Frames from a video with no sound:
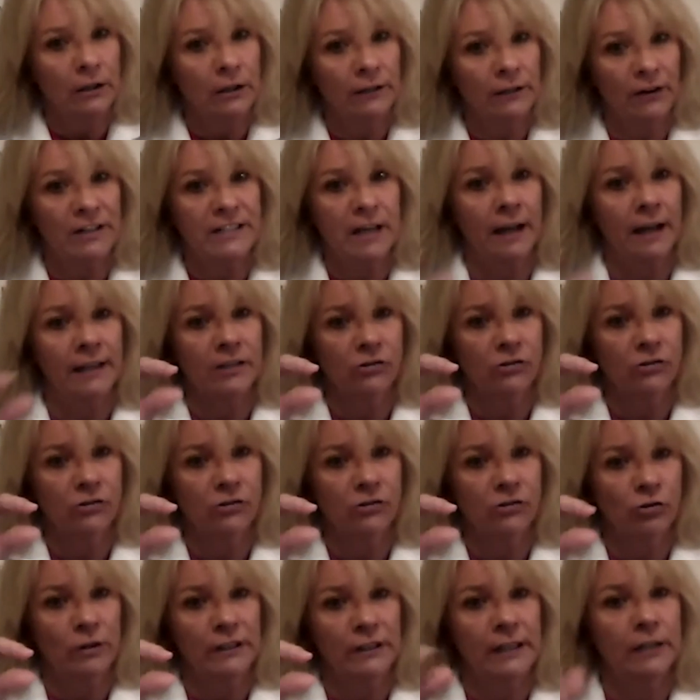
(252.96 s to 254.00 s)
very
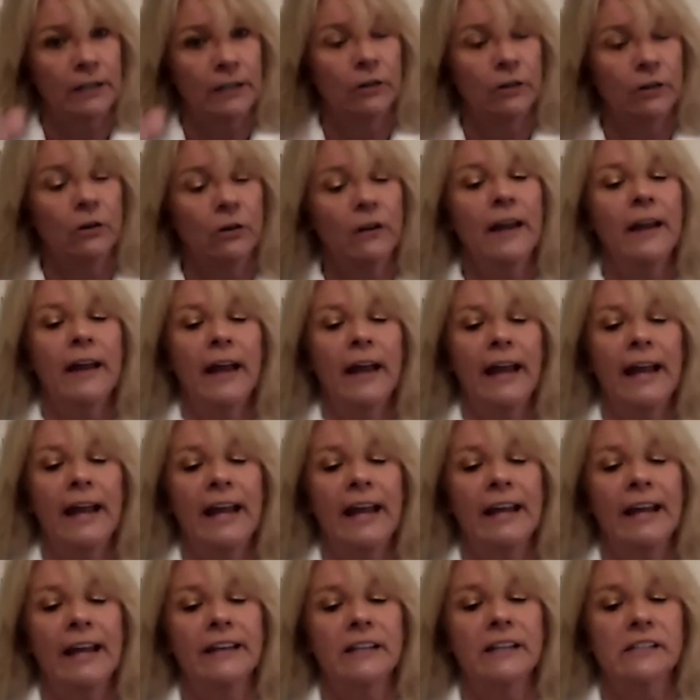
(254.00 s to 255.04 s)
tiny short needle,
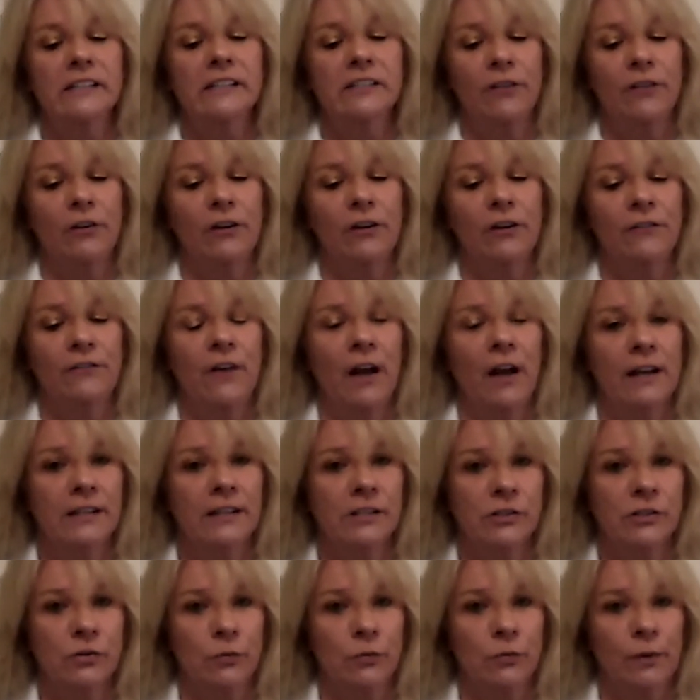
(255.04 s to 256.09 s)
and it's a very
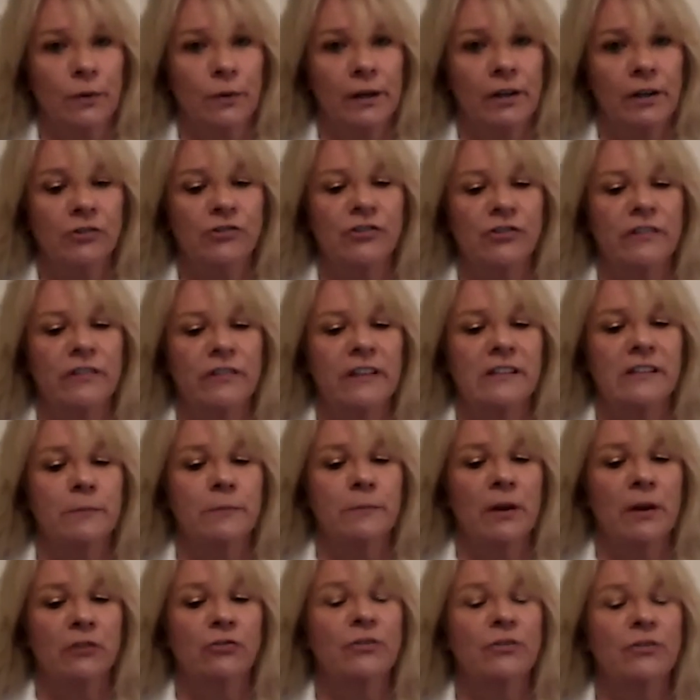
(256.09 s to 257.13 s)
fine syringe that's
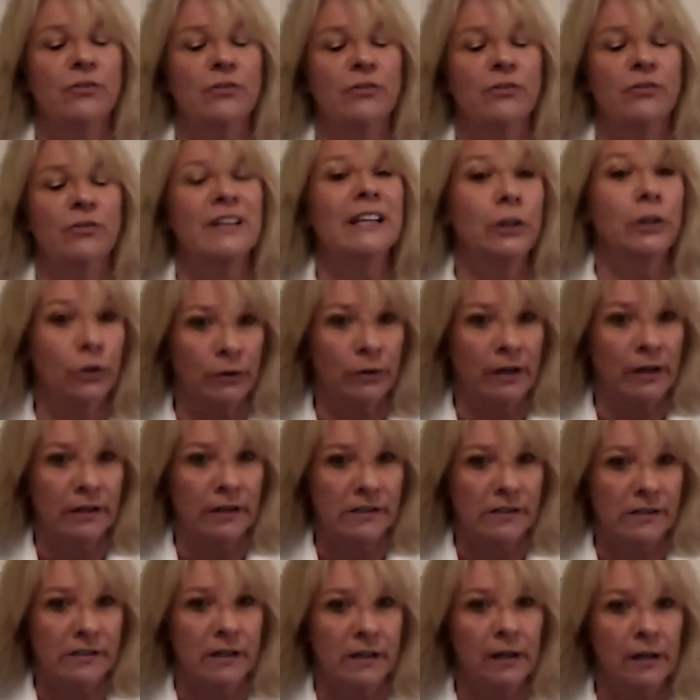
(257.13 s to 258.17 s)
measured in
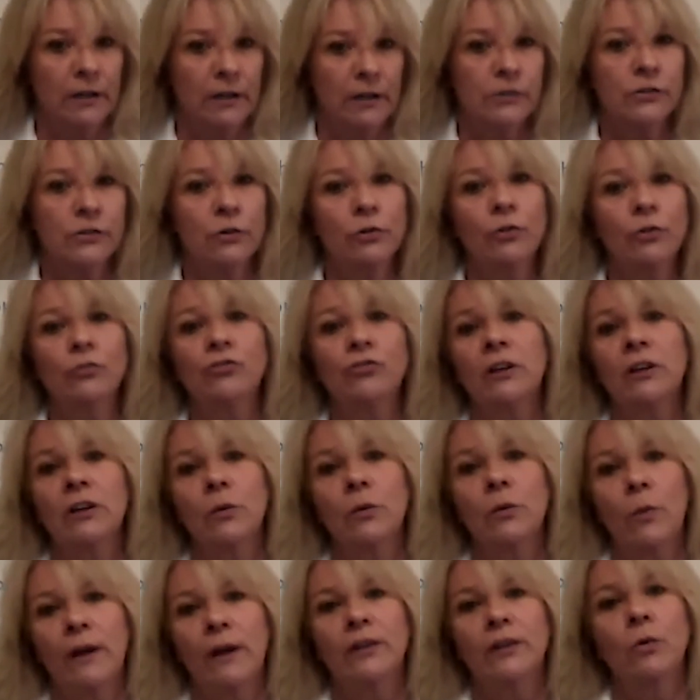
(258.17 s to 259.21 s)
units. So
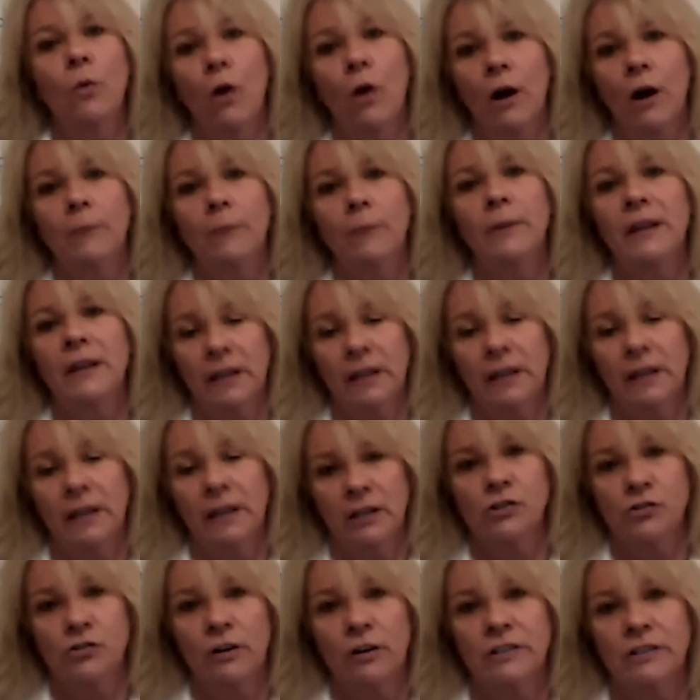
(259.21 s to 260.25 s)
usually when you are
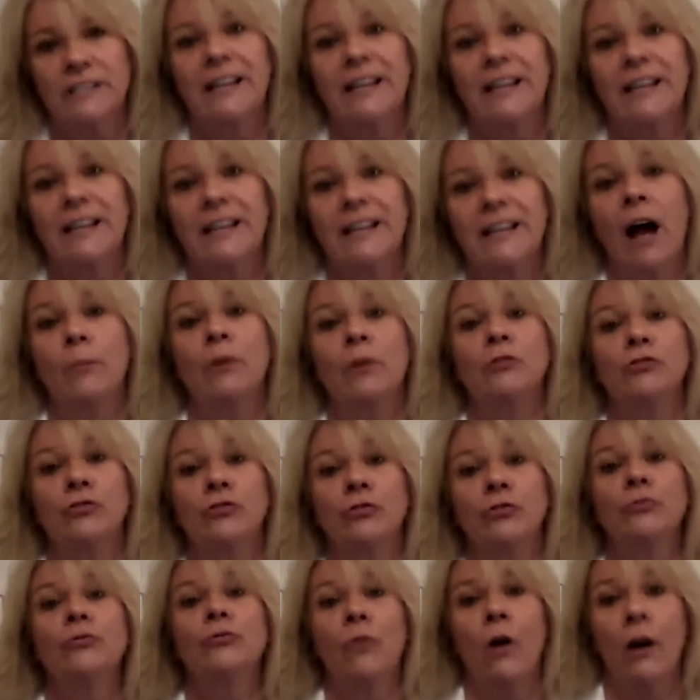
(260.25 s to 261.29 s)
being instructed how
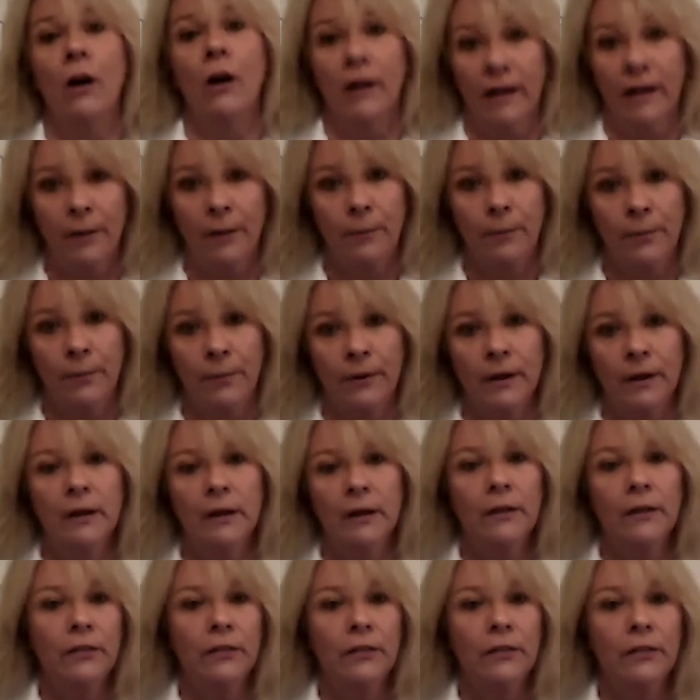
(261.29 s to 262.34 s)
much to draw up,
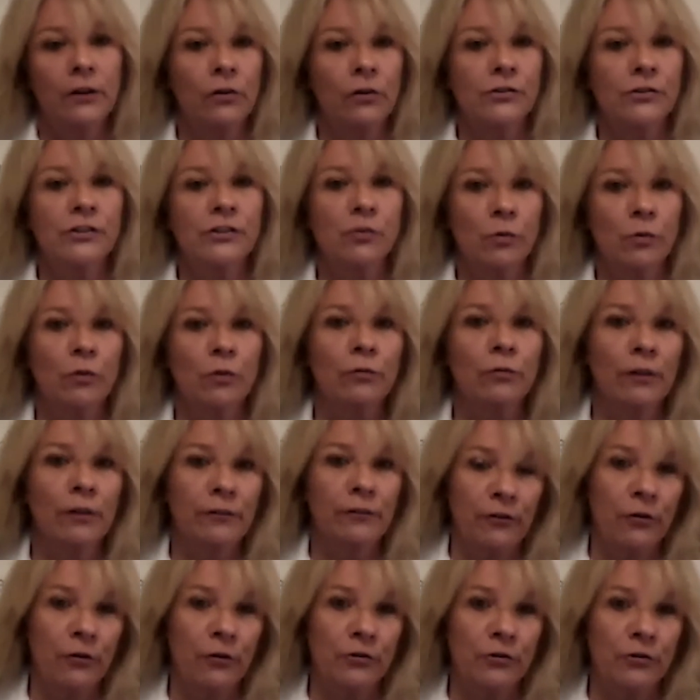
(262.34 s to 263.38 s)
the nurses
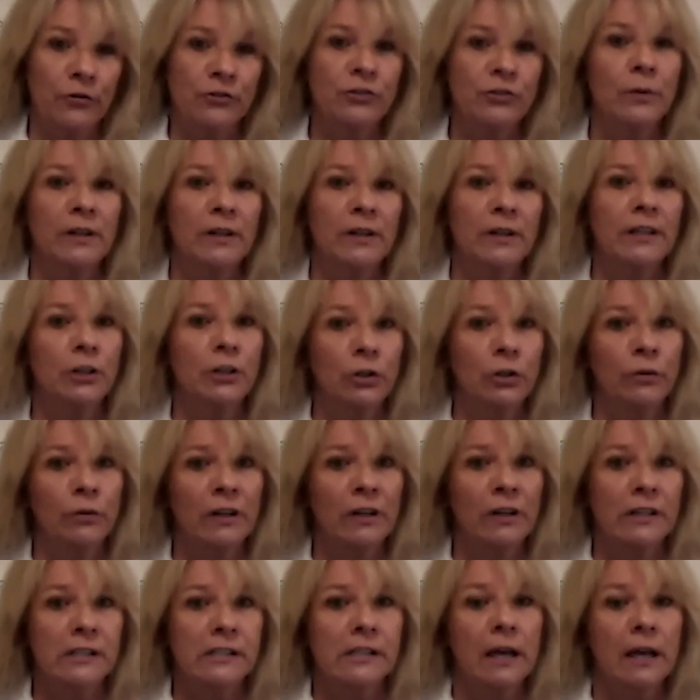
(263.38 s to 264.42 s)
will refer to it in
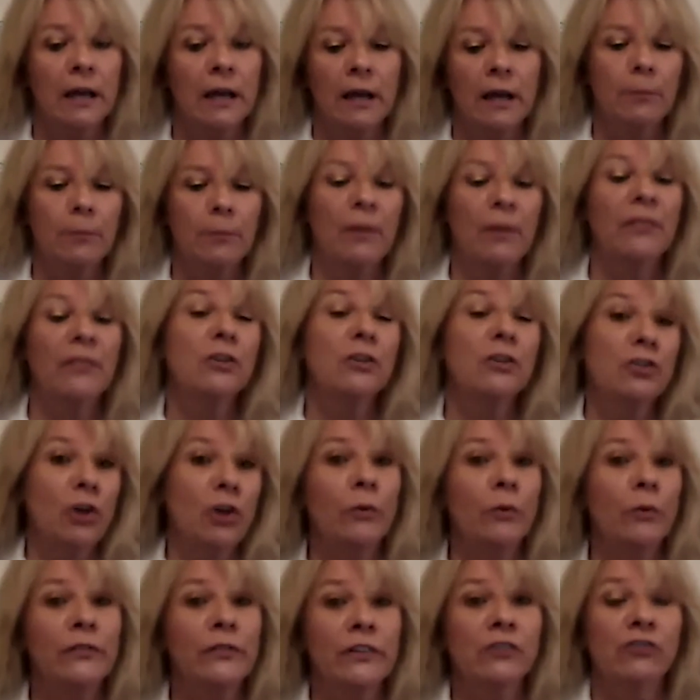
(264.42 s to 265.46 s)
units, but
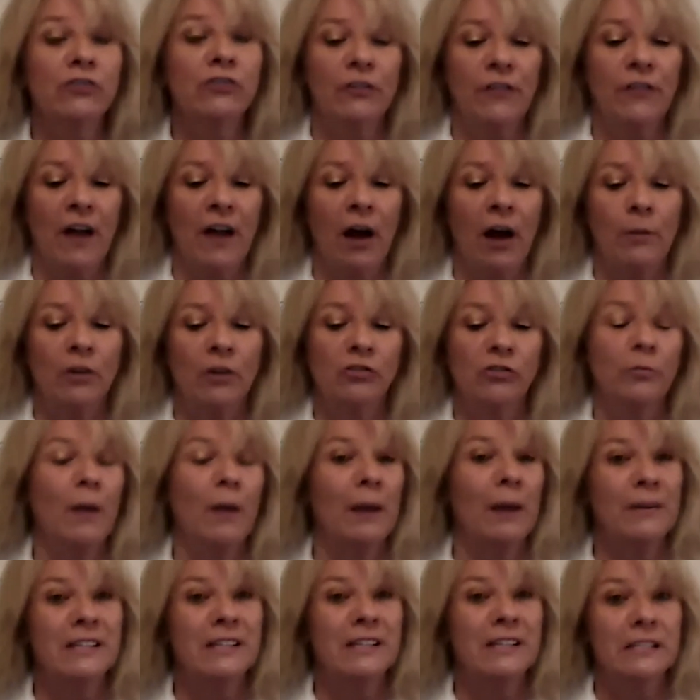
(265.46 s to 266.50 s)
the dosage of how
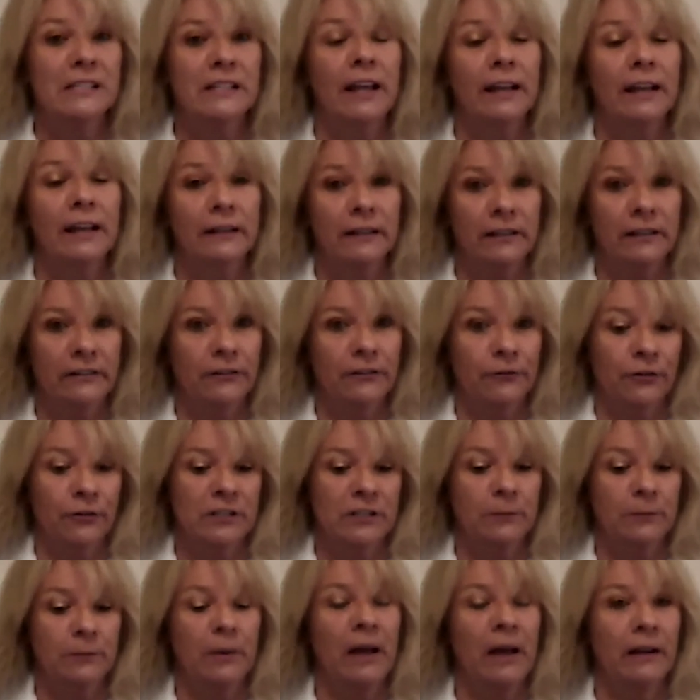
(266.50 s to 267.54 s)
much might be slightly
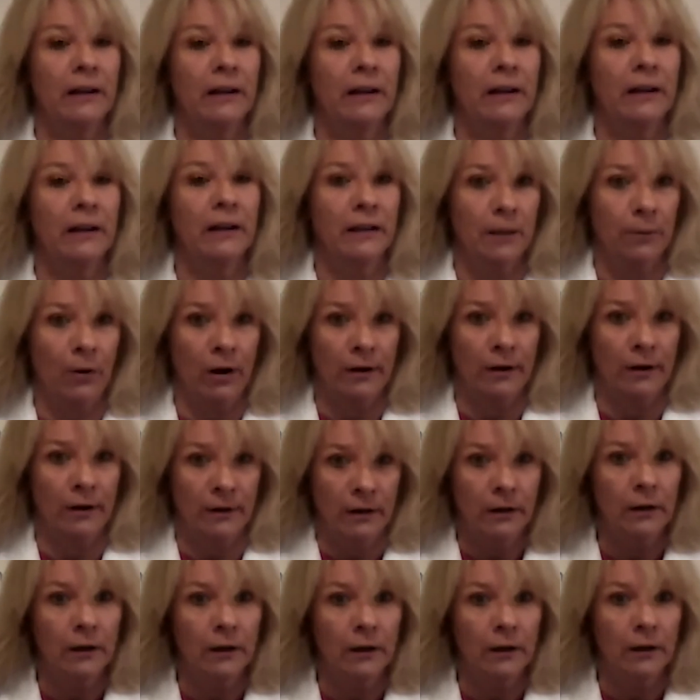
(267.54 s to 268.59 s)
different depending
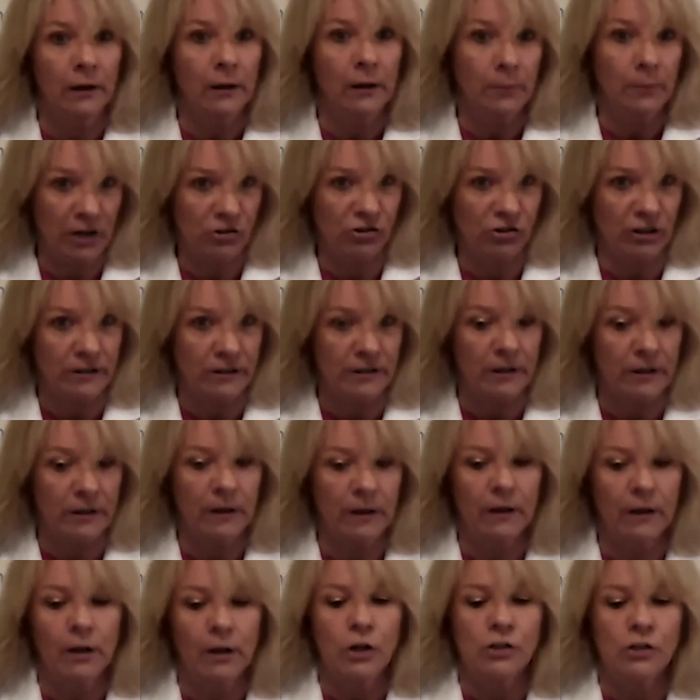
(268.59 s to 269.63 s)
upon
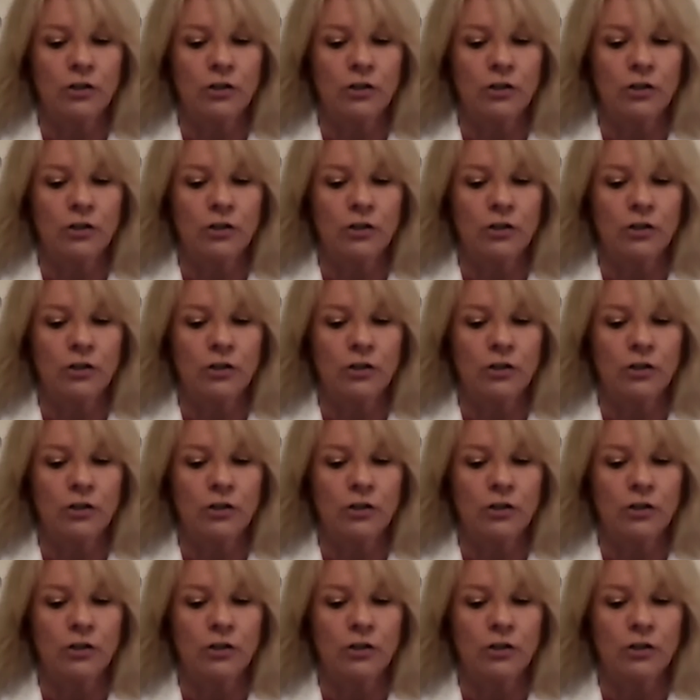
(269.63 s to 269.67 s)
patient.